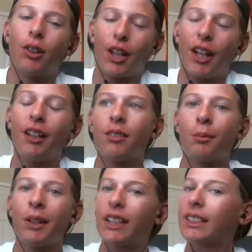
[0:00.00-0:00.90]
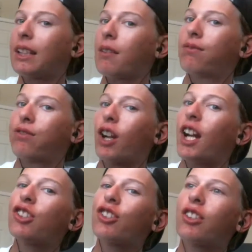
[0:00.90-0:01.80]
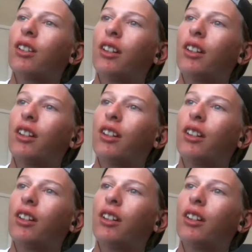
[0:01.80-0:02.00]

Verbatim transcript: Okay. I mean, at least I'm fresh.